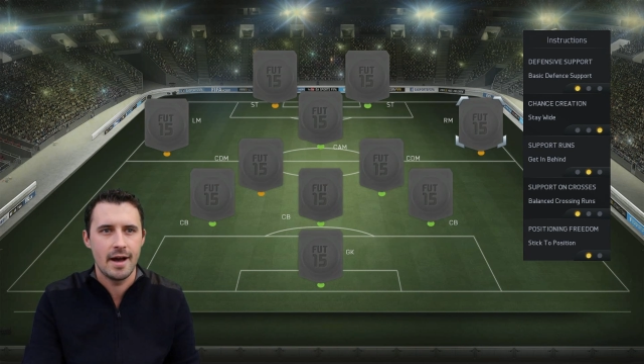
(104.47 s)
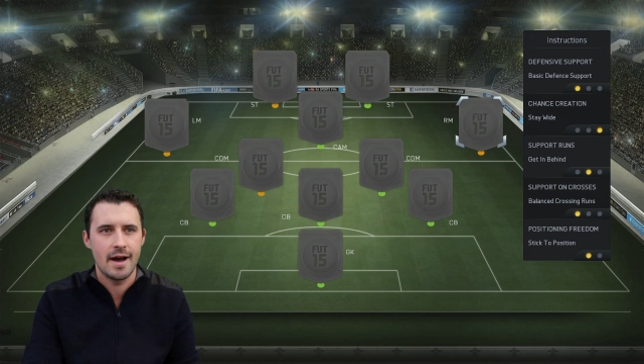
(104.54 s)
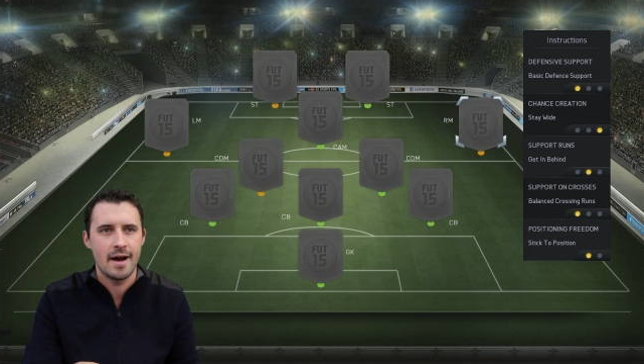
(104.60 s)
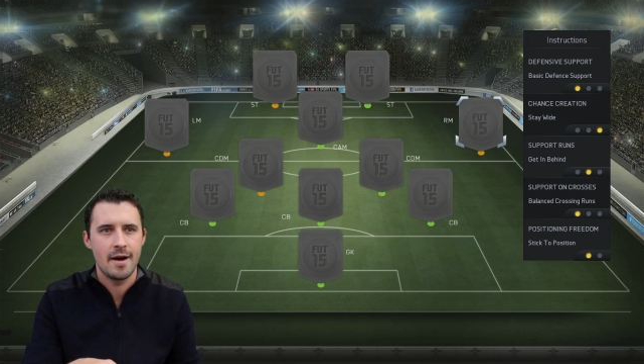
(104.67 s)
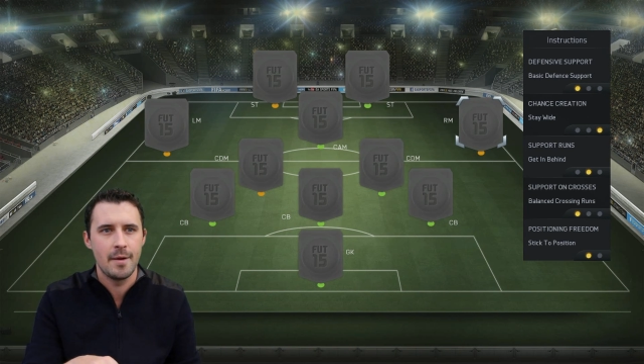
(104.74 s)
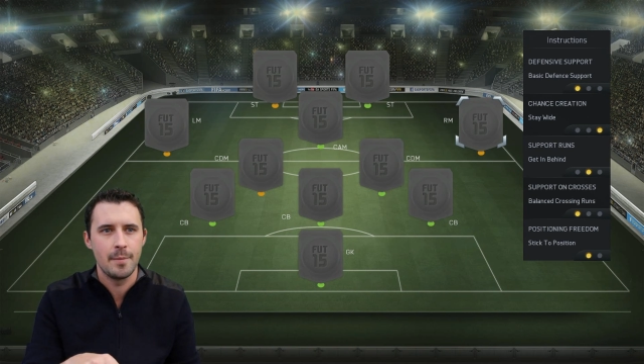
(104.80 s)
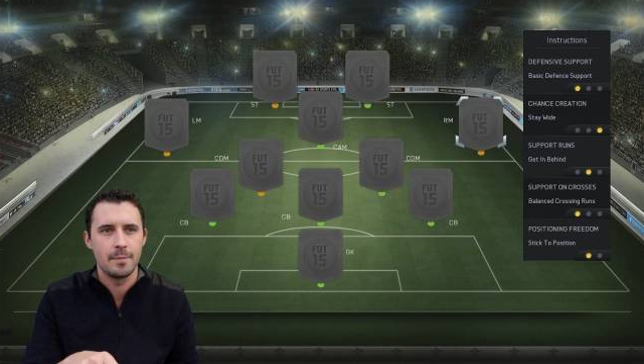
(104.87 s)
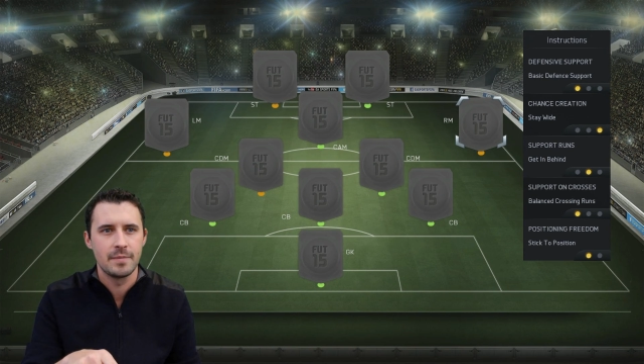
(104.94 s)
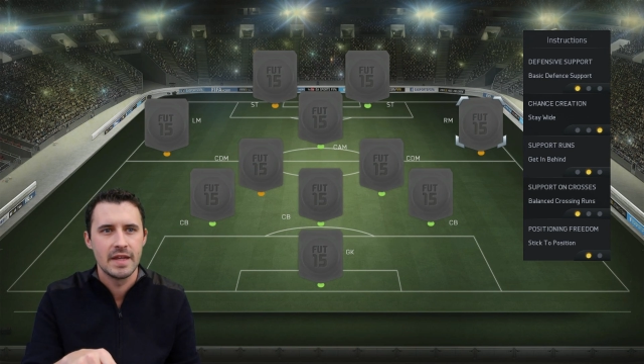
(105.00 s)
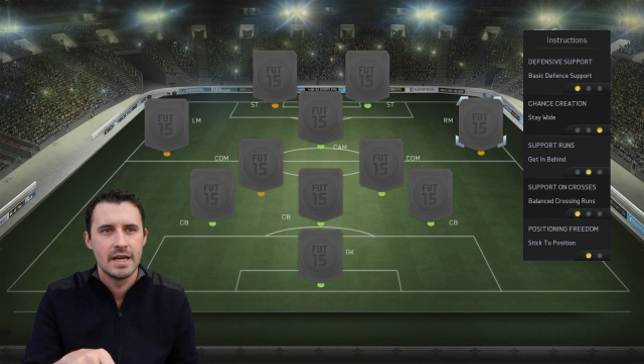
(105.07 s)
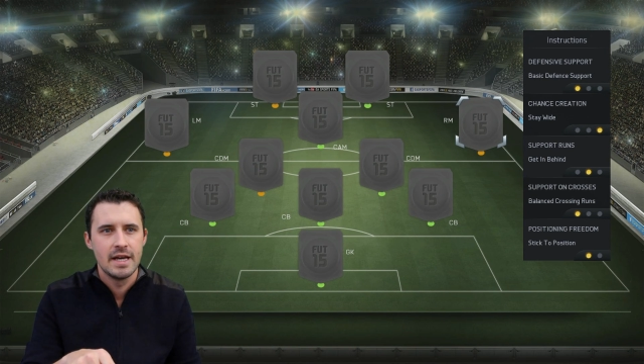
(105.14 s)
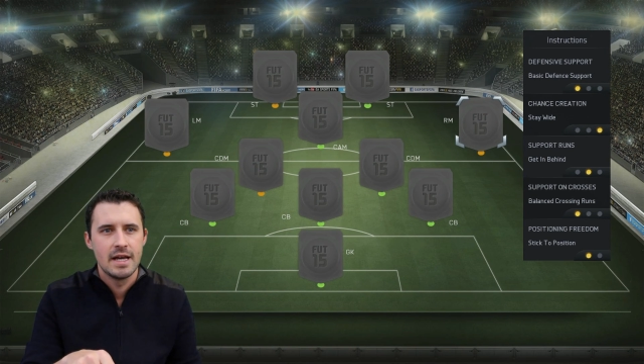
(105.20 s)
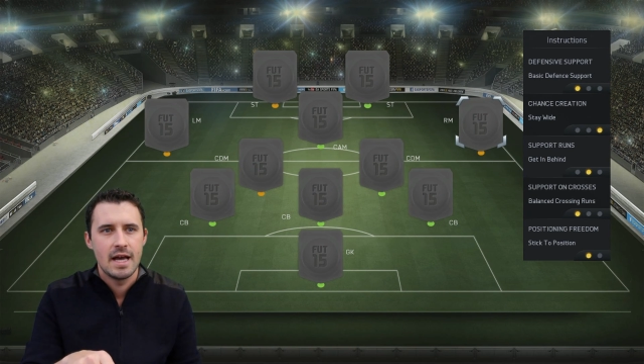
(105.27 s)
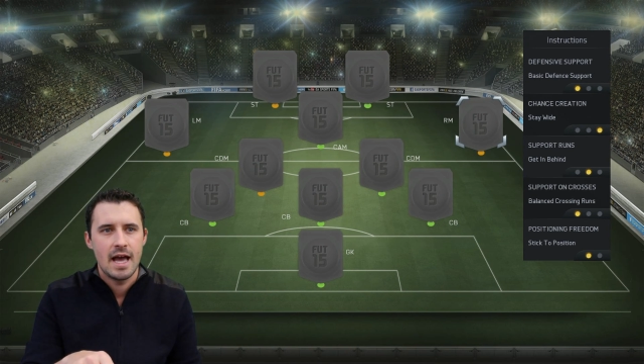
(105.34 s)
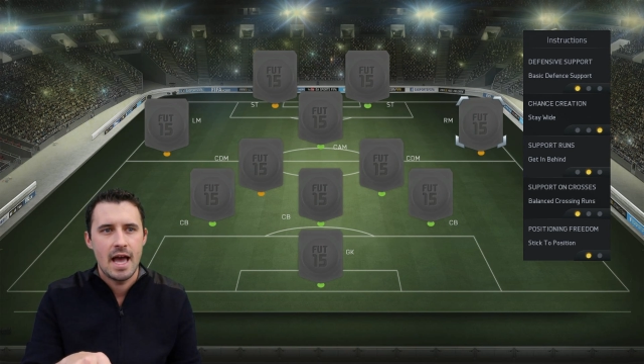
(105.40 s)

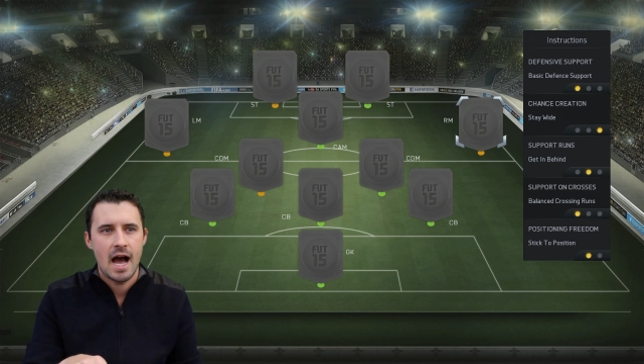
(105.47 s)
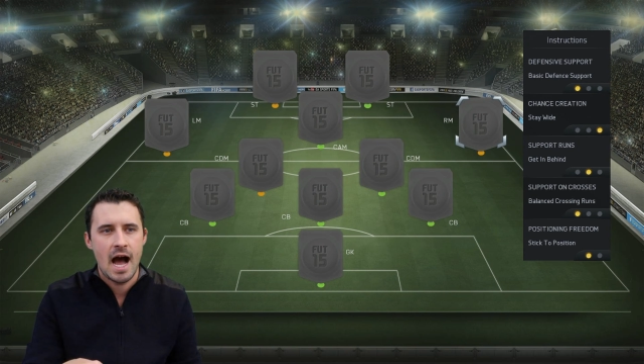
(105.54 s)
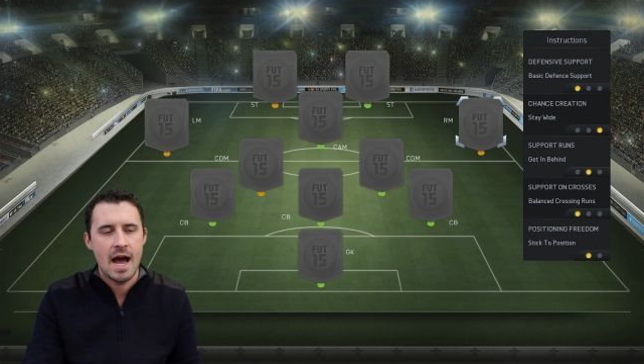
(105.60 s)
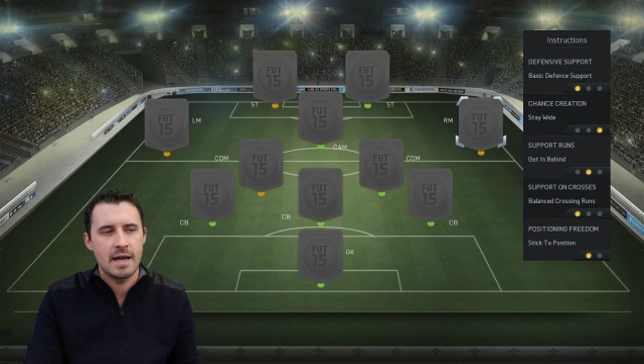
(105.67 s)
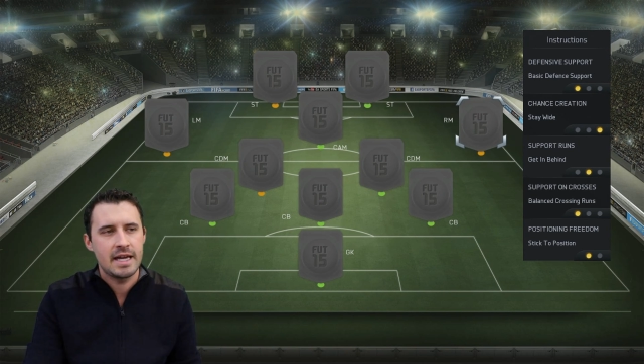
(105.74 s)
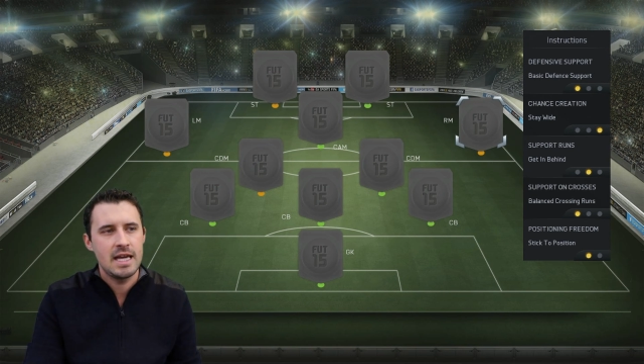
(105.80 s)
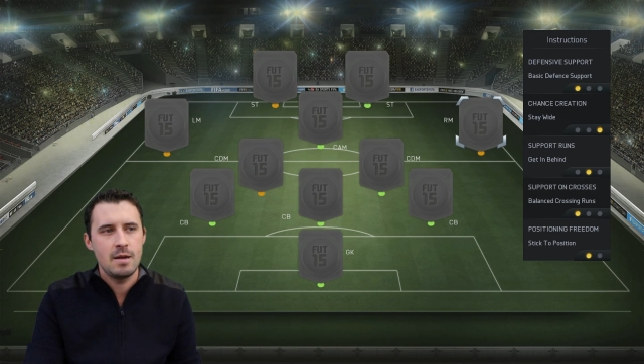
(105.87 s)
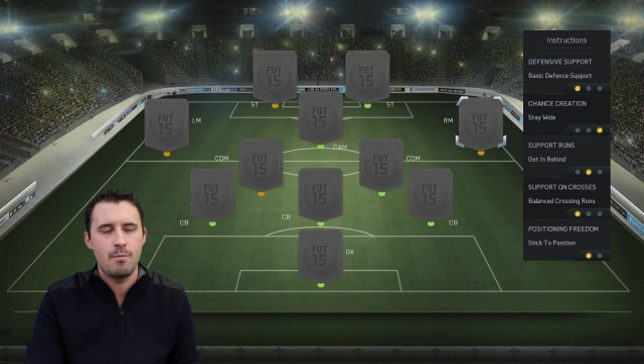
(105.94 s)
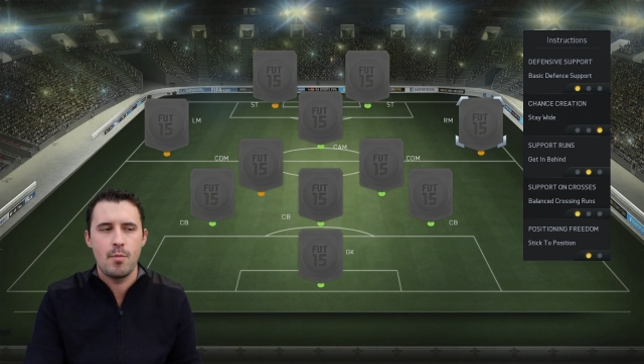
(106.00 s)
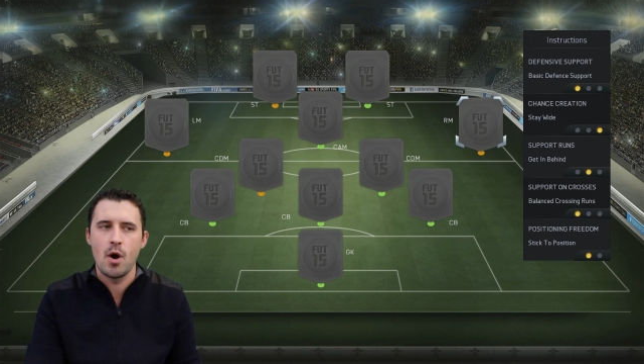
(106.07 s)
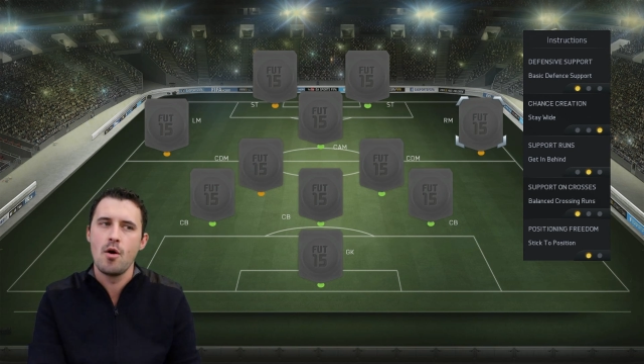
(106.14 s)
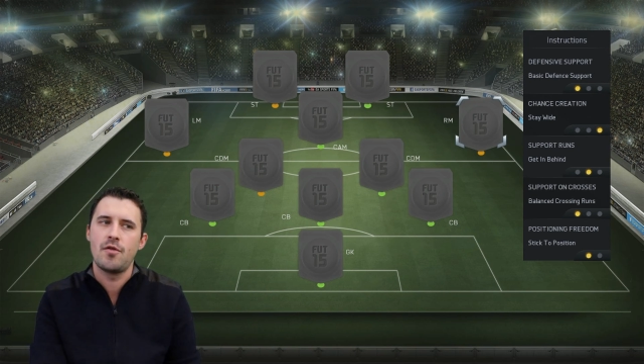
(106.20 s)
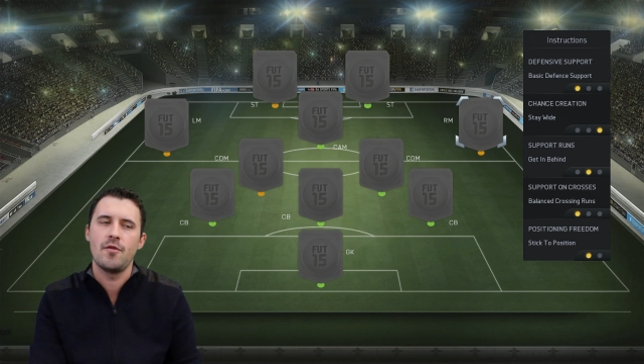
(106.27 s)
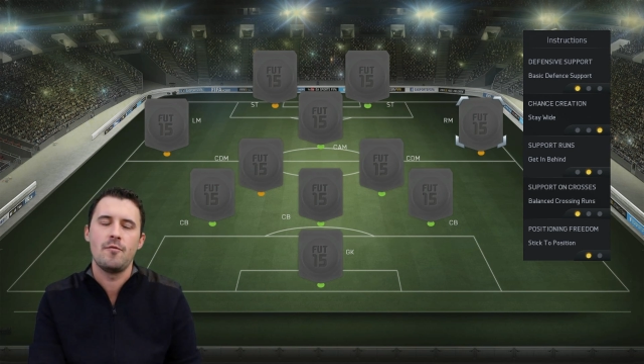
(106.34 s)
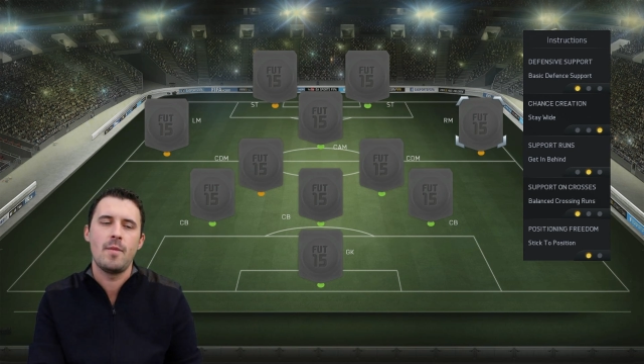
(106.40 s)
I keep
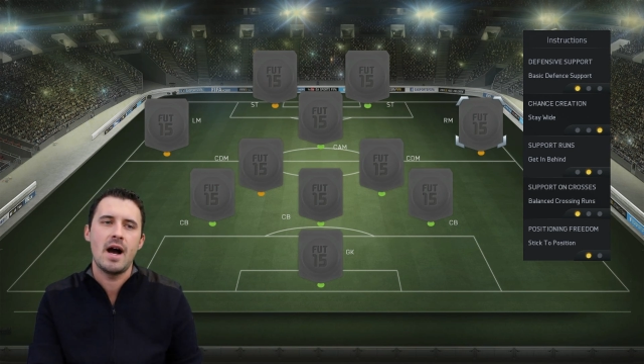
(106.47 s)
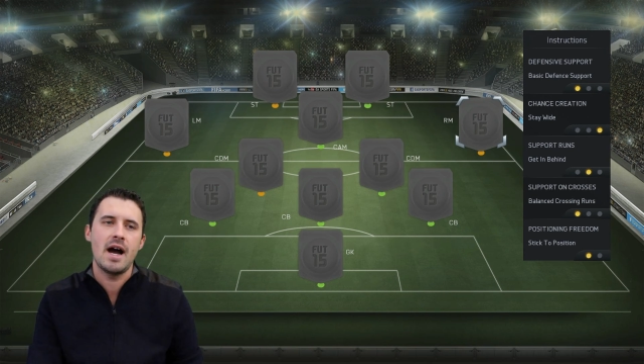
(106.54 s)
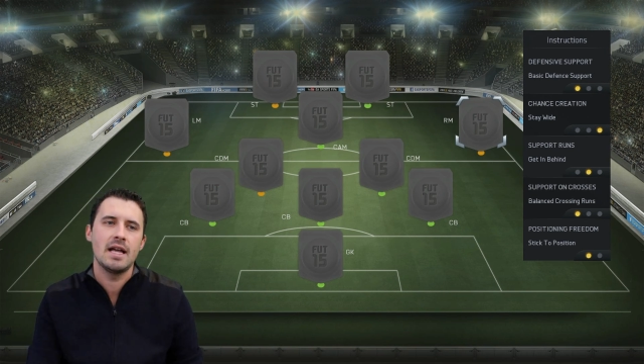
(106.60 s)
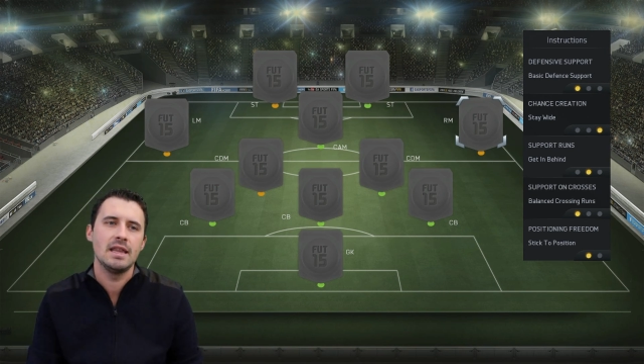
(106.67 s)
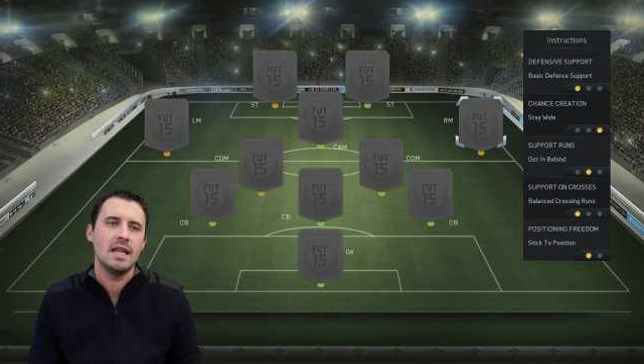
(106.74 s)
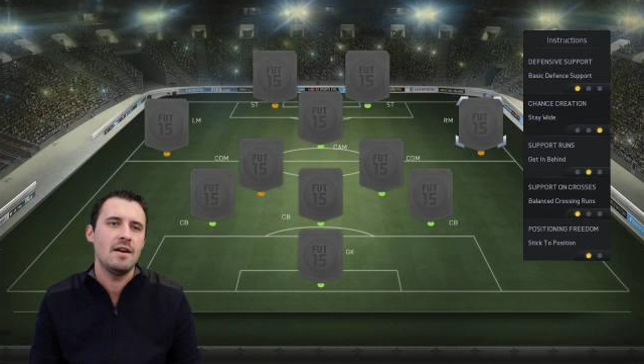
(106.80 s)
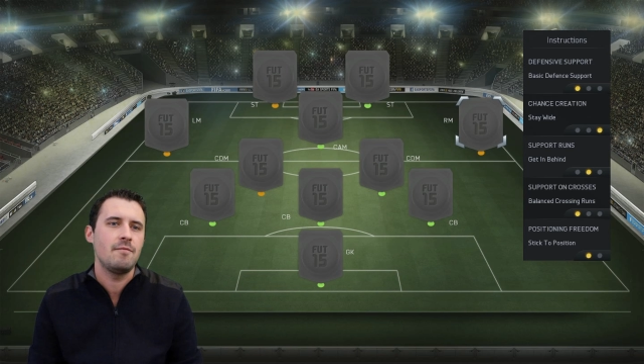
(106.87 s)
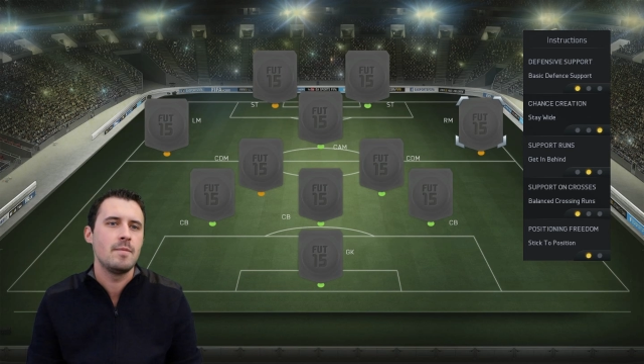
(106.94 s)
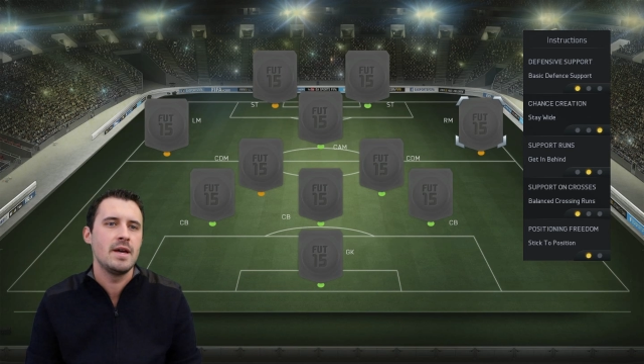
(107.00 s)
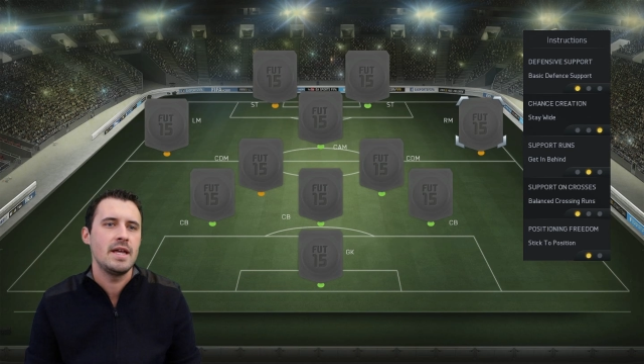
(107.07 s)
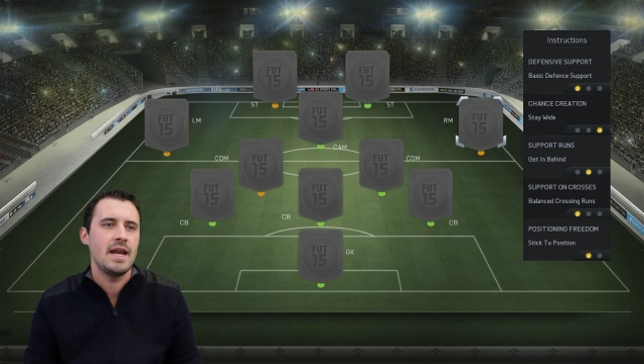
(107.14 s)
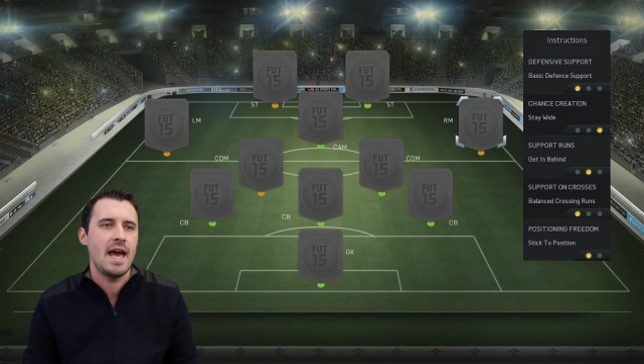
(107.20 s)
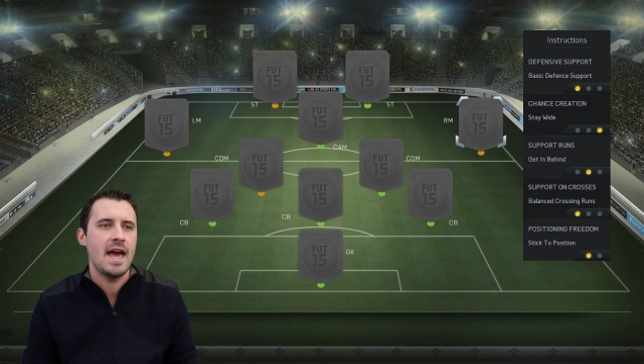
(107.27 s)
both of my left mid